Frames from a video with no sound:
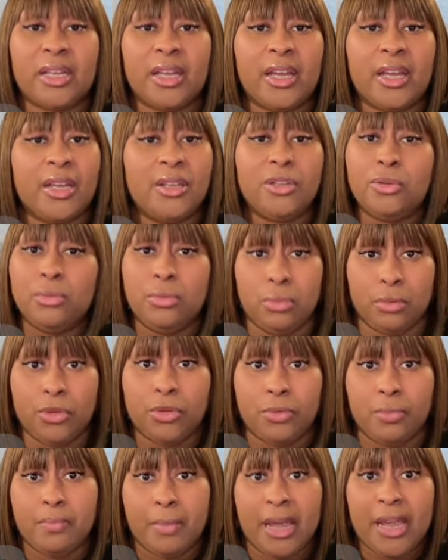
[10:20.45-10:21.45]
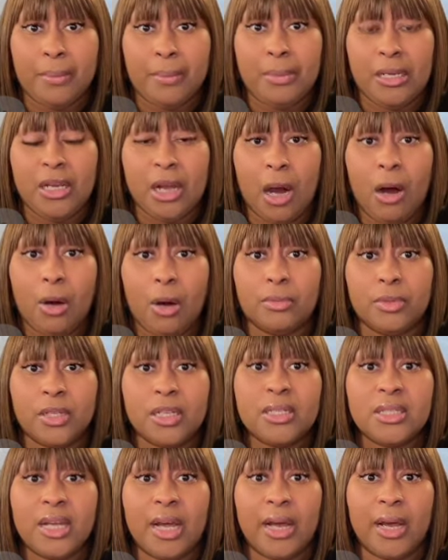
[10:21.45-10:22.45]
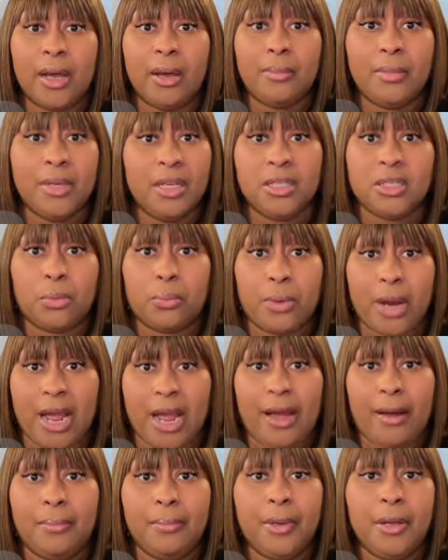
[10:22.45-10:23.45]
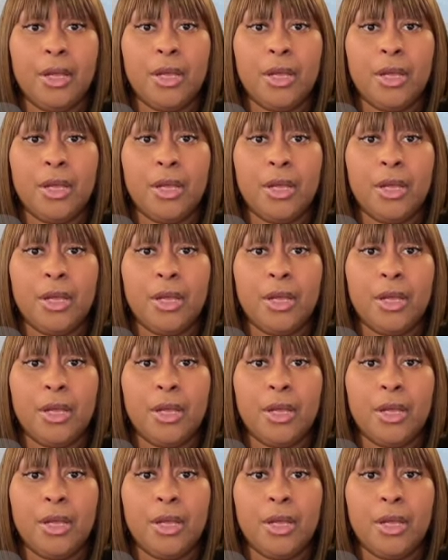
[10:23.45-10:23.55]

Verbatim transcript: that you may be gone this time. It's a wrap.